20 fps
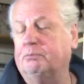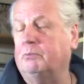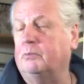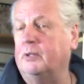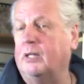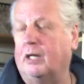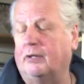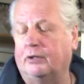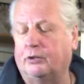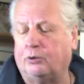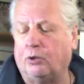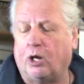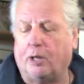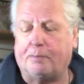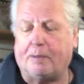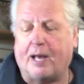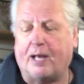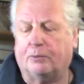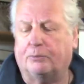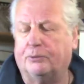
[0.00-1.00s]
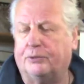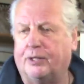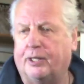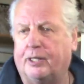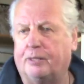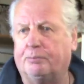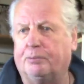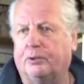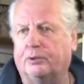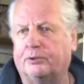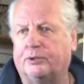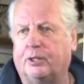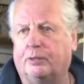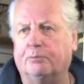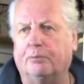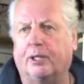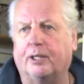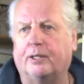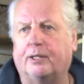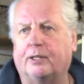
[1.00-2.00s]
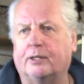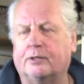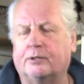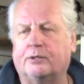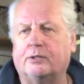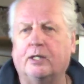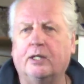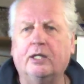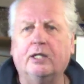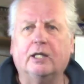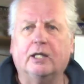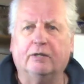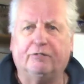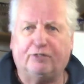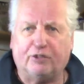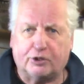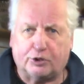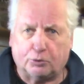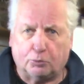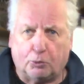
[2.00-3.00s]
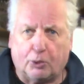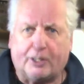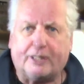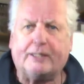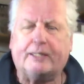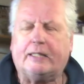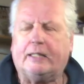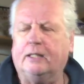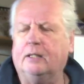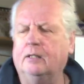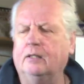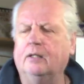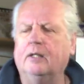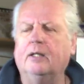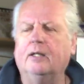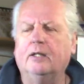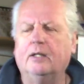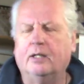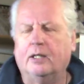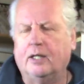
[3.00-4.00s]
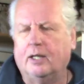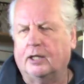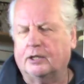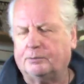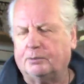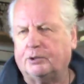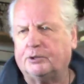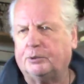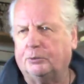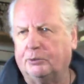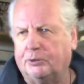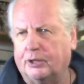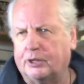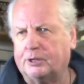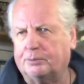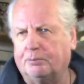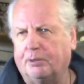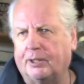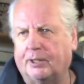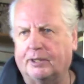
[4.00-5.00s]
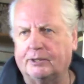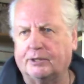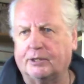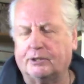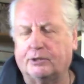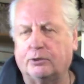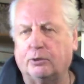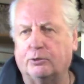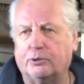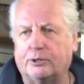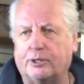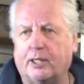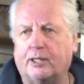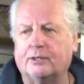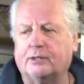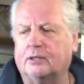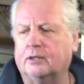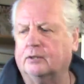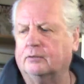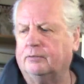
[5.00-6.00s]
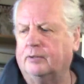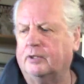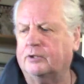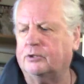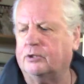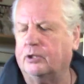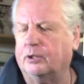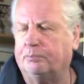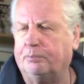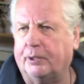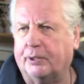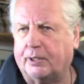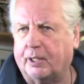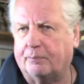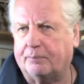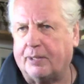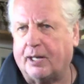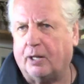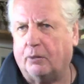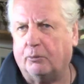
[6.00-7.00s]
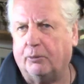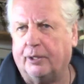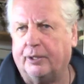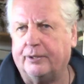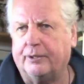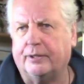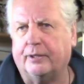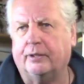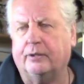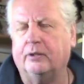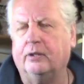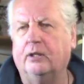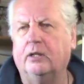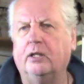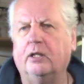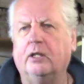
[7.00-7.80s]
Now the drawback with any built-in mic is if it's windy, especially with this mic because it's so sensitive, it's going to pick up that wind, and